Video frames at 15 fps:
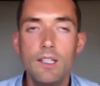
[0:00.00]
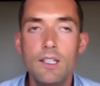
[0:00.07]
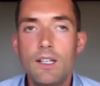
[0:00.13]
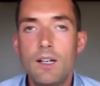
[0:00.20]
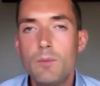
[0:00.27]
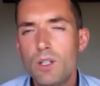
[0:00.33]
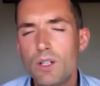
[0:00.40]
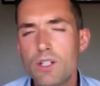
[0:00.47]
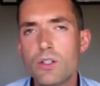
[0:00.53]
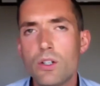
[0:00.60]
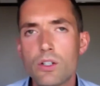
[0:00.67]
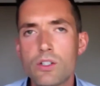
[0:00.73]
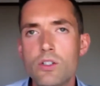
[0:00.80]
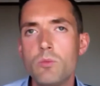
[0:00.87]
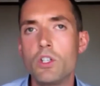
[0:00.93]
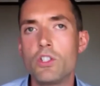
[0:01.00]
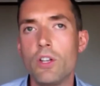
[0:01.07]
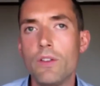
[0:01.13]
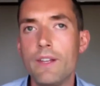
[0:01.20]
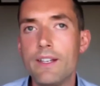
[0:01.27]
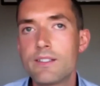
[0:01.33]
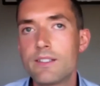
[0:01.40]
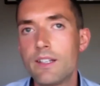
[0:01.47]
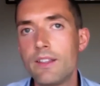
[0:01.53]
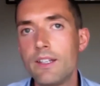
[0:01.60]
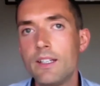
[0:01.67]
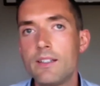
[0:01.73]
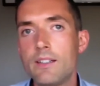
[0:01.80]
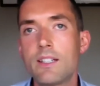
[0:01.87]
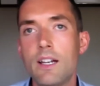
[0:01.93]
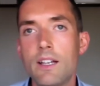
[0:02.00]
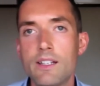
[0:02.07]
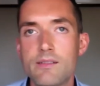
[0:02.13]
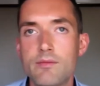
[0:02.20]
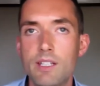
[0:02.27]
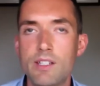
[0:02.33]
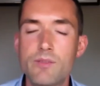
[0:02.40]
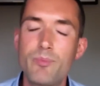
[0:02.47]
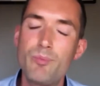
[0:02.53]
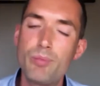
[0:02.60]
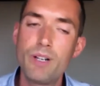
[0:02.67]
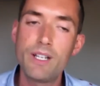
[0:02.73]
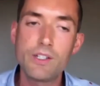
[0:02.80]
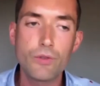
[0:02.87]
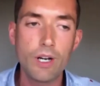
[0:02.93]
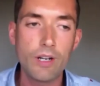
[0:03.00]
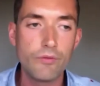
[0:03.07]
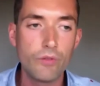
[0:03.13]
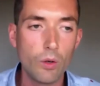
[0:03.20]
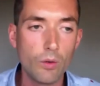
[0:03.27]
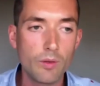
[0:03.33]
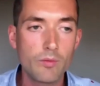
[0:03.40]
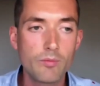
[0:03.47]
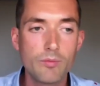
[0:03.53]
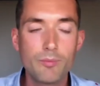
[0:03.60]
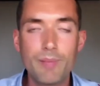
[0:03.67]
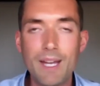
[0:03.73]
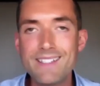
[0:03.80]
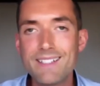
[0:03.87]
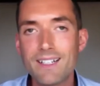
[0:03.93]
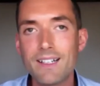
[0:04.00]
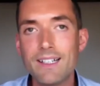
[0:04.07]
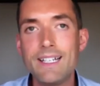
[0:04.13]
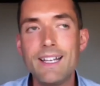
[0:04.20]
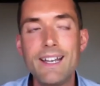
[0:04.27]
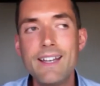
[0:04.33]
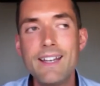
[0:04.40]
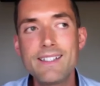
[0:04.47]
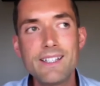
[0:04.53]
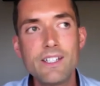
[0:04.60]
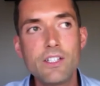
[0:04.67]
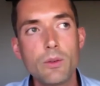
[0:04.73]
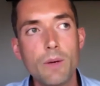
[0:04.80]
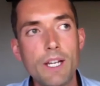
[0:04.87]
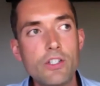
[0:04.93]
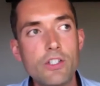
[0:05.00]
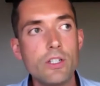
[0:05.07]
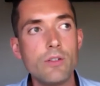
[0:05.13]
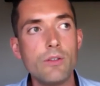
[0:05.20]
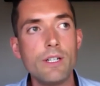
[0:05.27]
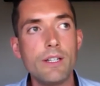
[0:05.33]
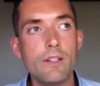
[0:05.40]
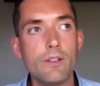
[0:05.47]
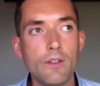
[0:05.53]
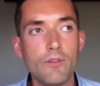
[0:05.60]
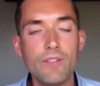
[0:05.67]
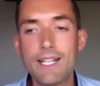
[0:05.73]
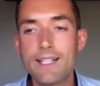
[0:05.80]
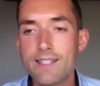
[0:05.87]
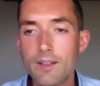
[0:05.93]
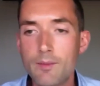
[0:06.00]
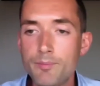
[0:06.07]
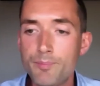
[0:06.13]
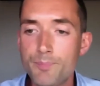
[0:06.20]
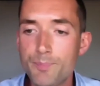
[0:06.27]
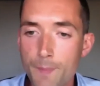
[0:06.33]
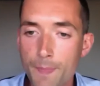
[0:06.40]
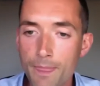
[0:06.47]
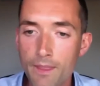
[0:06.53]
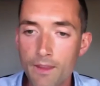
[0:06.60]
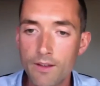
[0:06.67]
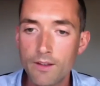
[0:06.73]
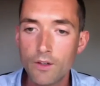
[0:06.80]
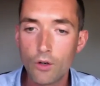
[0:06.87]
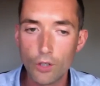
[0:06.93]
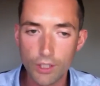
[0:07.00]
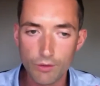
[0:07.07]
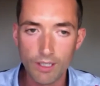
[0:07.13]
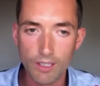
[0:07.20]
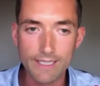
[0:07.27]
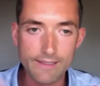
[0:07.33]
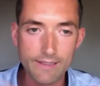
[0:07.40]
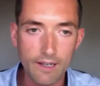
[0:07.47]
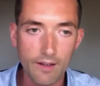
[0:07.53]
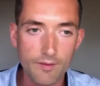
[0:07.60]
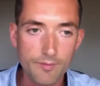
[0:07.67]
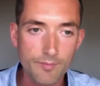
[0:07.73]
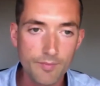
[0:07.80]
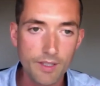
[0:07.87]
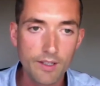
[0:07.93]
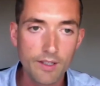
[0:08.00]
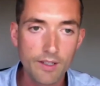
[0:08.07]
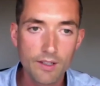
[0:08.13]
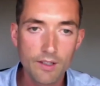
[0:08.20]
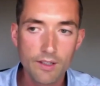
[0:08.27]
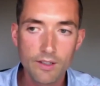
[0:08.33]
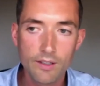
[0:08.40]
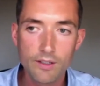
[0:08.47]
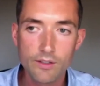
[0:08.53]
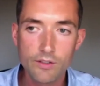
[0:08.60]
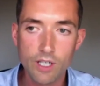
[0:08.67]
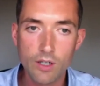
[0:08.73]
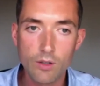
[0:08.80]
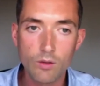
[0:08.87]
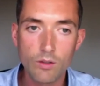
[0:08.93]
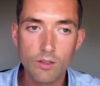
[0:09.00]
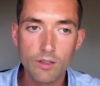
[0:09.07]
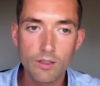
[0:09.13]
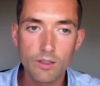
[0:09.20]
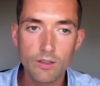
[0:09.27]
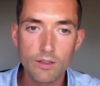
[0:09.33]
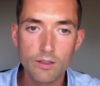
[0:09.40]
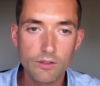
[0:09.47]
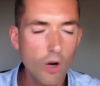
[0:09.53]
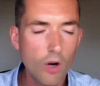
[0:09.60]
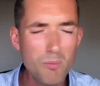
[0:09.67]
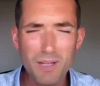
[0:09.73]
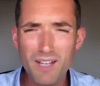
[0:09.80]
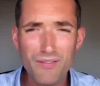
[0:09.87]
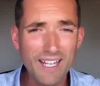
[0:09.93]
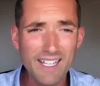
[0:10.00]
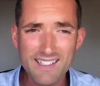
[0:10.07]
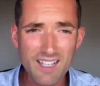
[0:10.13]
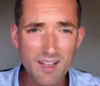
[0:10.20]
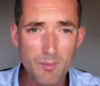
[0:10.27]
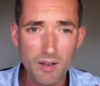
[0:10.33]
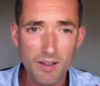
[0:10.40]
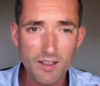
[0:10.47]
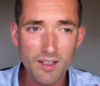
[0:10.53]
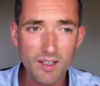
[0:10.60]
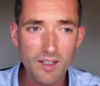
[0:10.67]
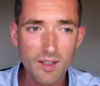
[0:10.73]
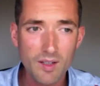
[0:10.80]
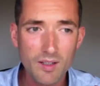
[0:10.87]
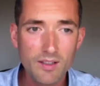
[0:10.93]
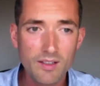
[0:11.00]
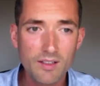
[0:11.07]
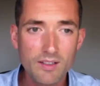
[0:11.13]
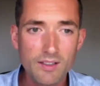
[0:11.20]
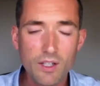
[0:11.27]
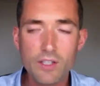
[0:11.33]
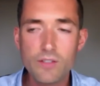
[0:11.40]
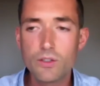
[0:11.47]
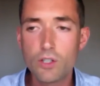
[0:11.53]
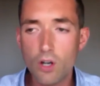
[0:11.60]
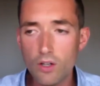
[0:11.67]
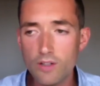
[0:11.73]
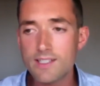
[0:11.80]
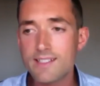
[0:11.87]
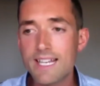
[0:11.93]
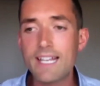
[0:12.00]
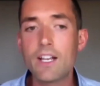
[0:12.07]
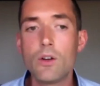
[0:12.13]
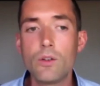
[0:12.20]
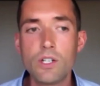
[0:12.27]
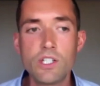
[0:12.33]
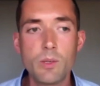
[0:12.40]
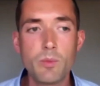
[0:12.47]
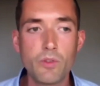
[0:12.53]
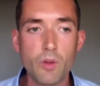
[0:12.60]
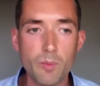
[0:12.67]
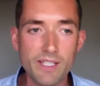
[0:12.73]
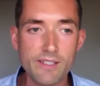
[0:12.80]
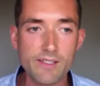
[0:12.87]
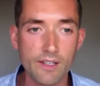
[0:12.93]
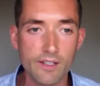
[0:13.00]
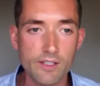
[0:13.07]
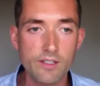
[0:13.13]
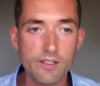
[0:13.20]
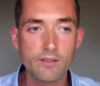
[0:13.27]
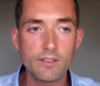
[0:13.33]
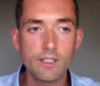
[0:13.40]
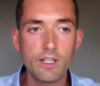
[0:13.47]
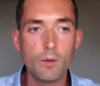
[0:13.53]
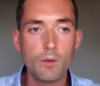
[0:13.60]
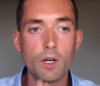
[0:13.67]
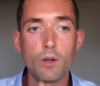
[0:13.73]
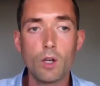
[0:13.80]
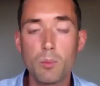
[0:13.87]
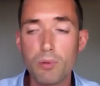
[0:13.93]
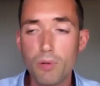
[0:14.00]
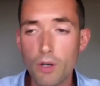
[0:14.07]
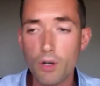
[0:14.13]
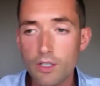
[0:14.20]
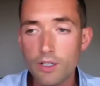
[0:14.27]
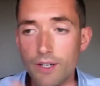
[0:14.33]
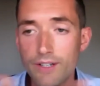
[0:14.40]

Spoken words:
I'm not going to talk too much on this because I think it's pretty straightforward. Basically, in any situation, you're either a victim or you're a leader. So don't be a victim. You've got to take ownership of your business. We are all a product of our